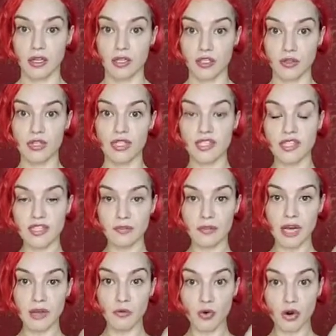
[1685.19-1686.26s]
So this is
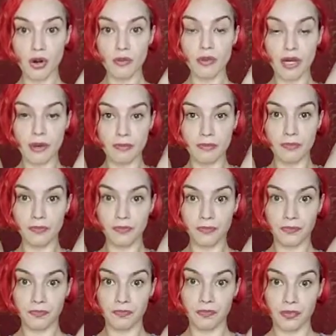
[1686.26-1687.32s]
my warm up,
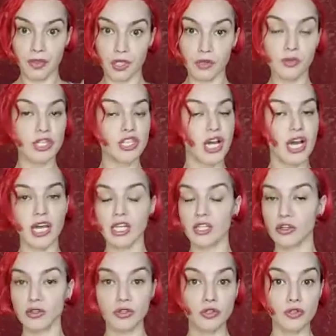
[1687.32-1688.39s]
in which I
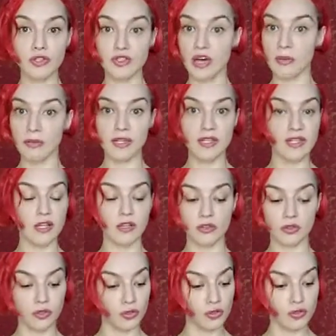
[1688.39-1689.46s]
don't use dumbbells, I
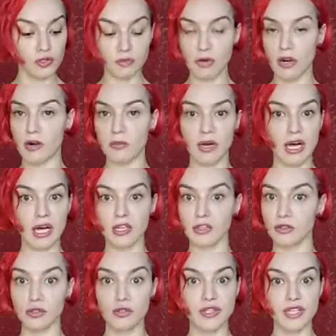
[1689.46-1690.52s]
don't use barbell, I
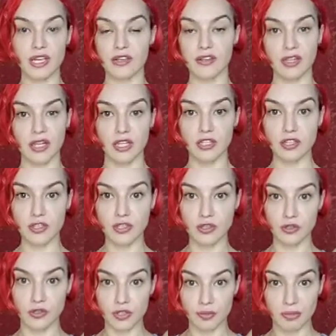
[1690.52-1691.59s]
don't use anything. I
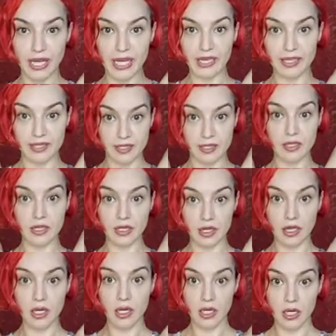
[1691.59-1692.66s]
just use plates,
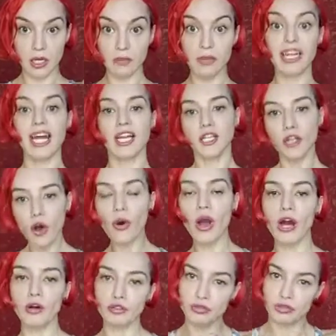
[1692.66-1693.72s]
but I know
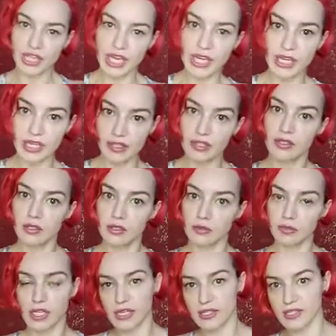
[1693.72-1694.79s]
how to take it,
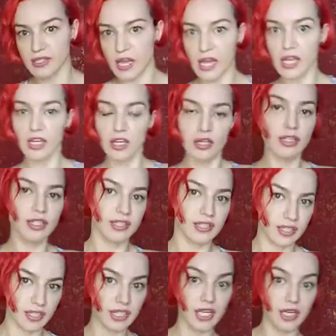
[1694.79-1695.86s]
because I learned the
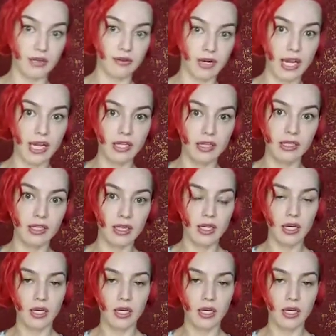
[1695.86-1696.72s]
technique, right?